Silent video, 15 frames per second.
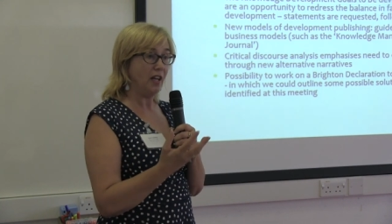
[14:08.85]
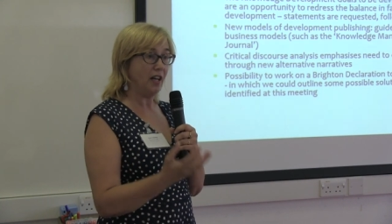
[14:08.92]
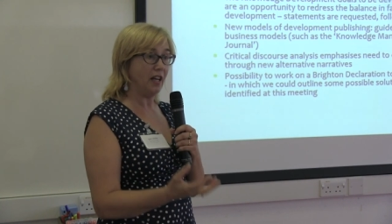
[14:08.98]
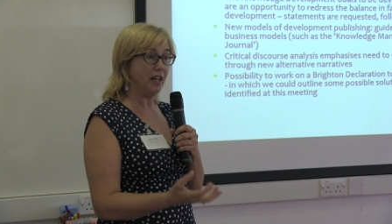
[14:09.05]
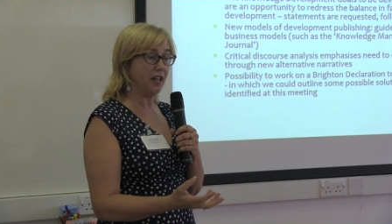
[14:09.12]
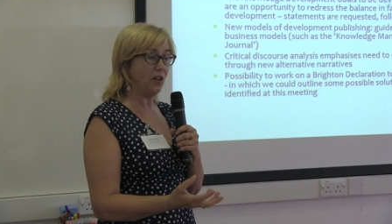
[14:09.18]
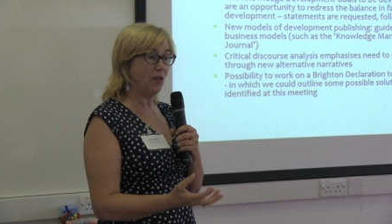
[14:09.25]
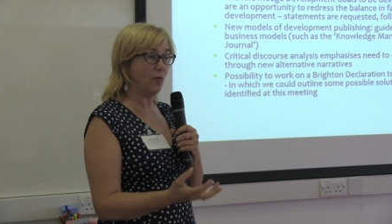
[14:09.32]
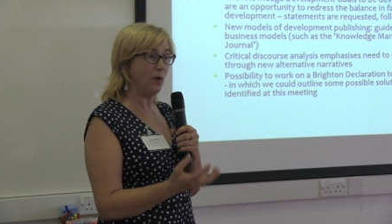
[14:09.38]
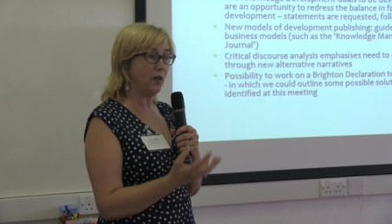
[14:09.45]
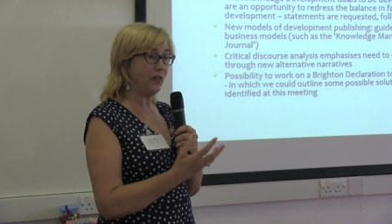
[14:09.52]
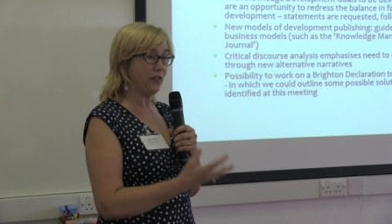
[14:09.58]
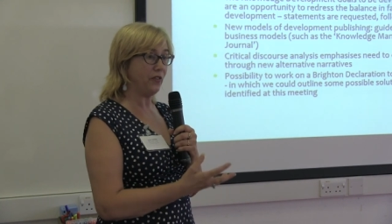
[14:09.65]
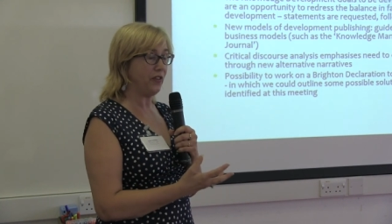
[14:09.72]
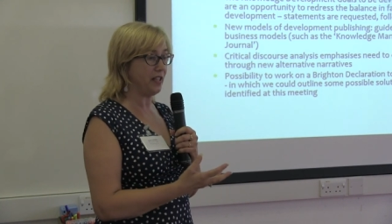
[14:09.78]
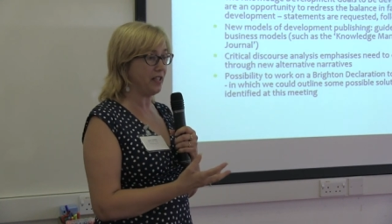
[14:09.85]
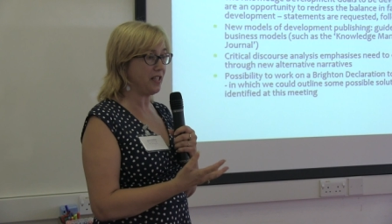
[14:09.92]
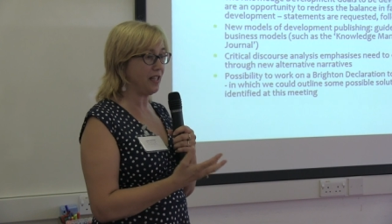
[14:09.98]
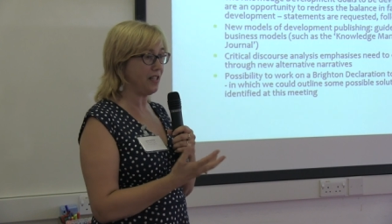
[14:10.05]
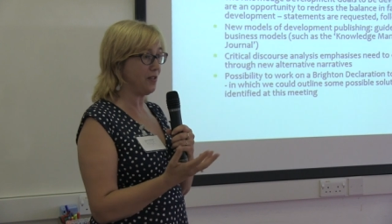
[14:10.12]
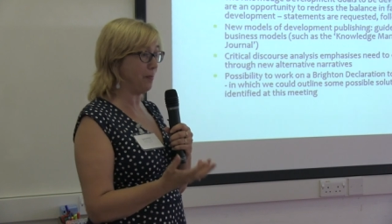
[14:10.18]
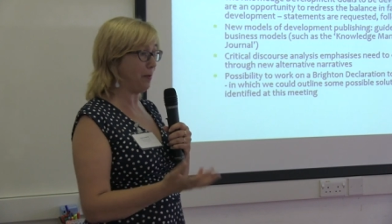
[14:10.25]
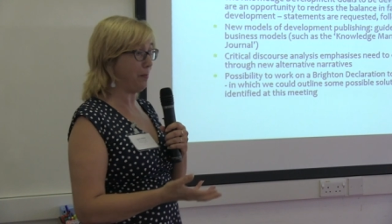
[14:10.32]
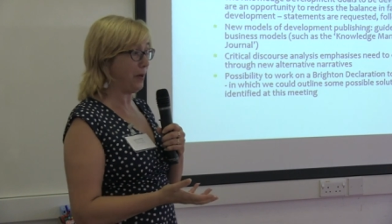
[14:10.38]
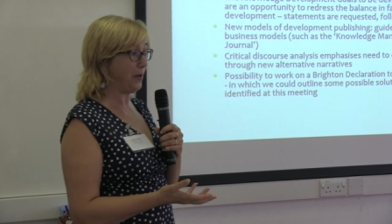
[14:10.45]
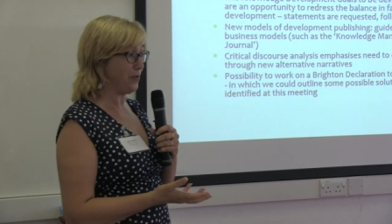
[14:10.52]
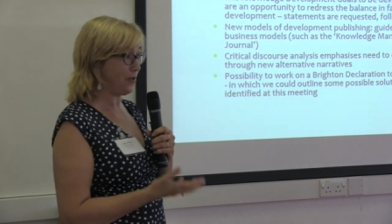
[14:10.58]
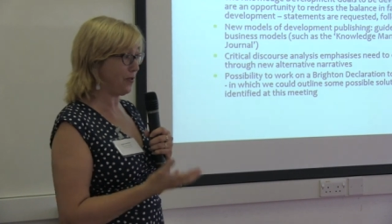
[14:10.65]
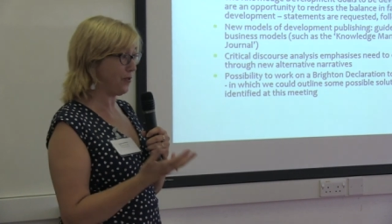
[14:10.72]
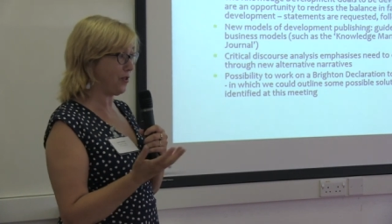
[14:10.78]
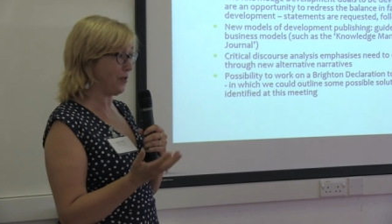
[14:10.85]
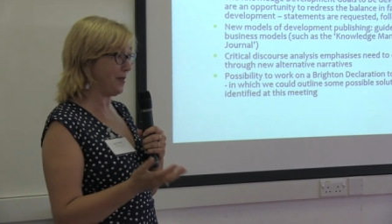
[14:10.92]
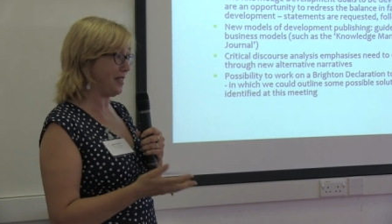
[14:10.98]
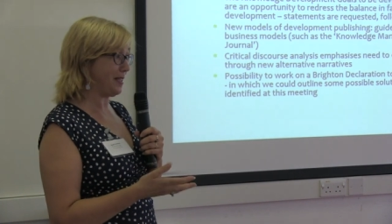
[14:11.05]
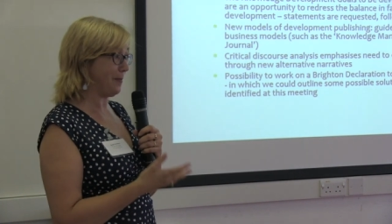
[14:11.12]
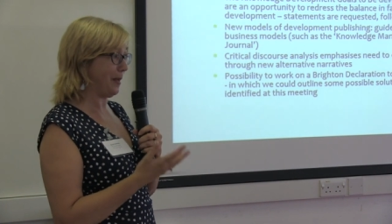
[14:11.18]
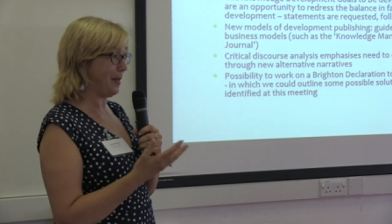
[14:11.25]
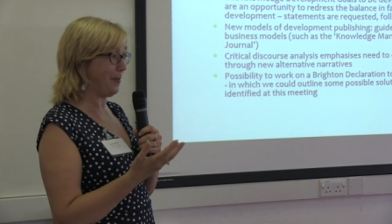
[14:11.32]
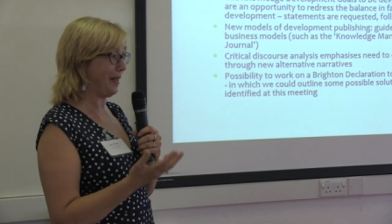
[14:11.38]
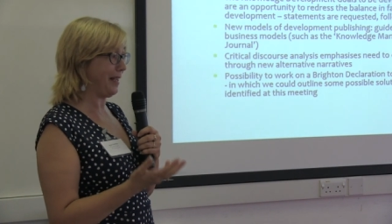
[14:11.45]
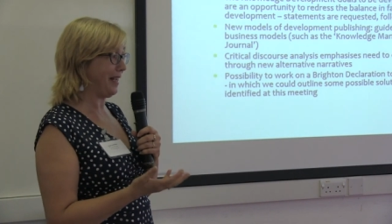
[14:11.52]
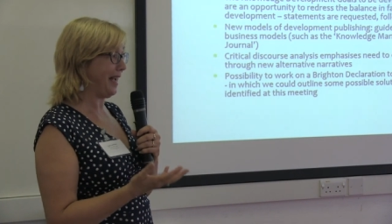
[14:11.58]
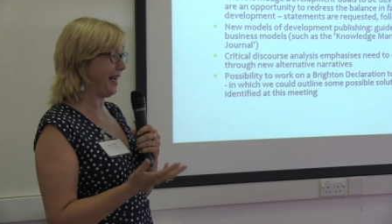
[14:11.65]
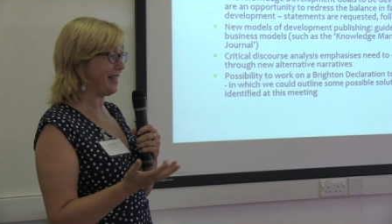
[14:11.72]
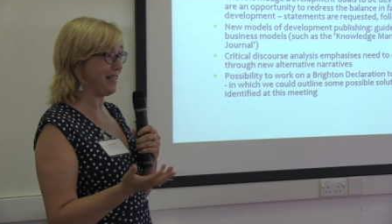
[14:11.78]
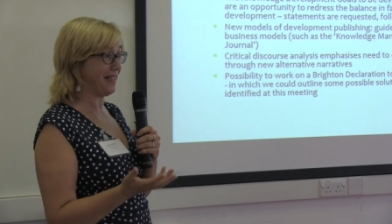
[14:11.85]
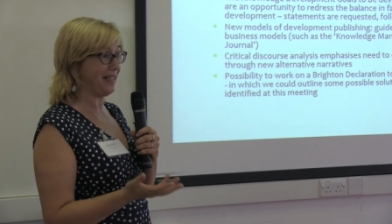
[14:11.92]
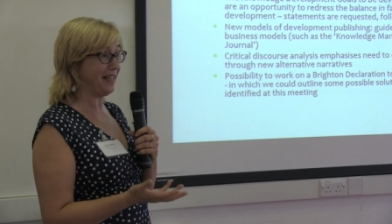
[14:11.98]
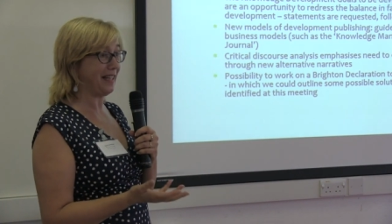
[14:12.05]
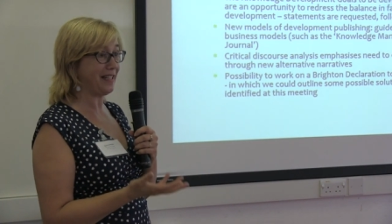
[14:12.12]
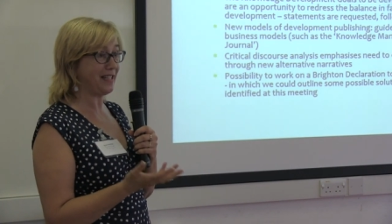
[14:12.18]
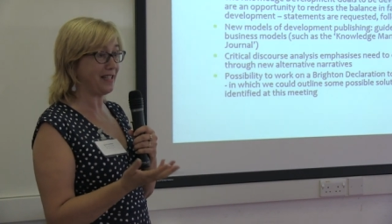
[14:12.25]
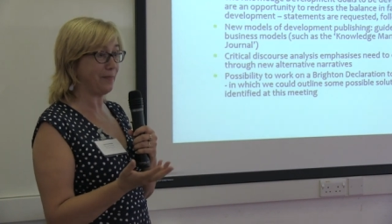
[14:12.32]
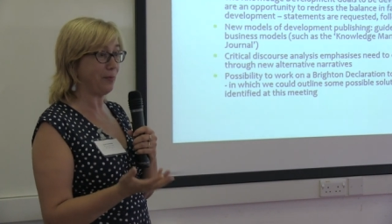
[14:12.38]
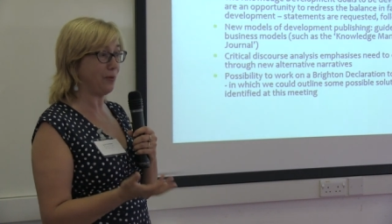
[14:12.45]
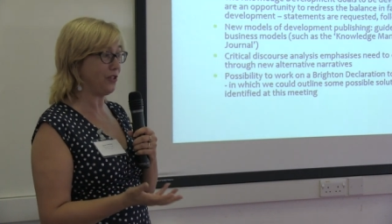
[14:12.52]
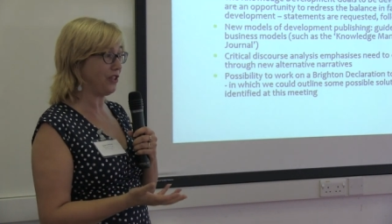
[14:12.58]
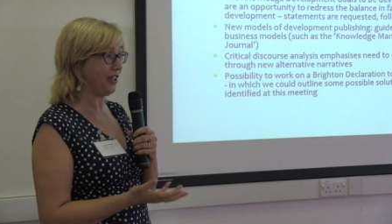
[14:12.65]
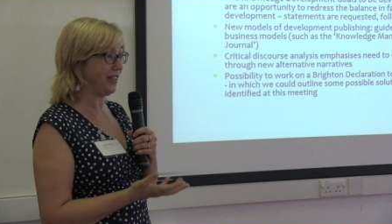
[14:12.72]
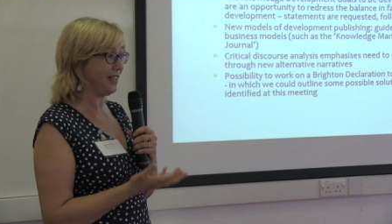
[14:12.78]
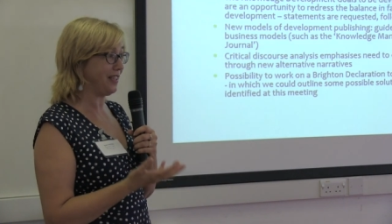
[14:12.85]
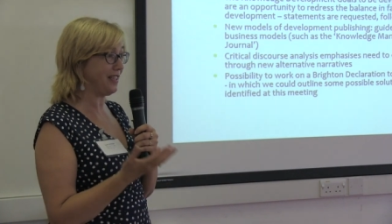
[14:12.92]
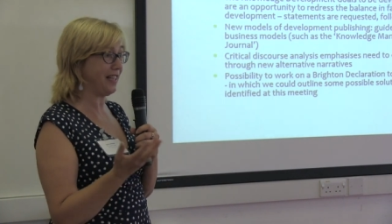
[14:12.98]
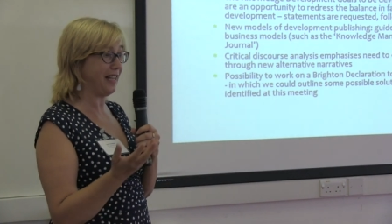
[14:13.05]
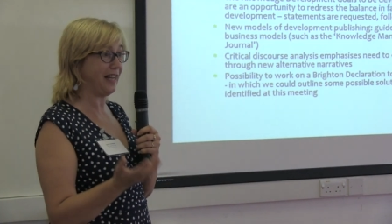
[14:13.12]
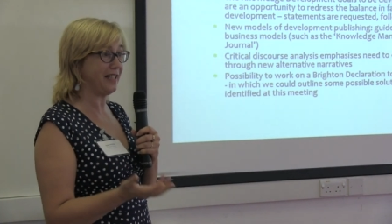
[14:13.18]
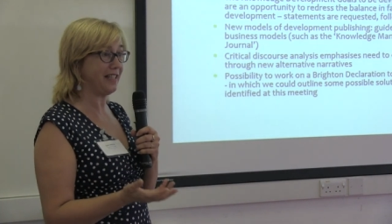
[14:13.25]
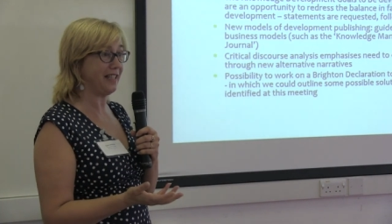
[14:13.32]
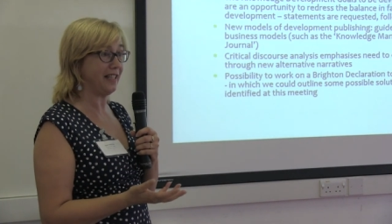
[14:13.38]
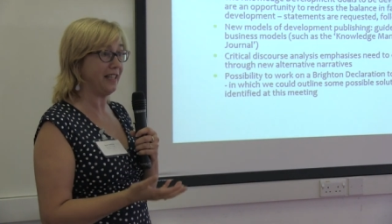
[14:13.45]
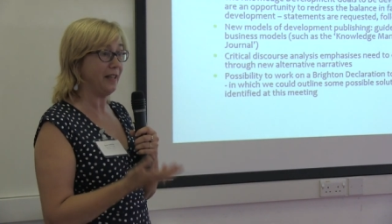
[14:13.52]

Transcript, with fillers: And uh, one of the things I propose also is that maybe E A D I, that's a project that E A D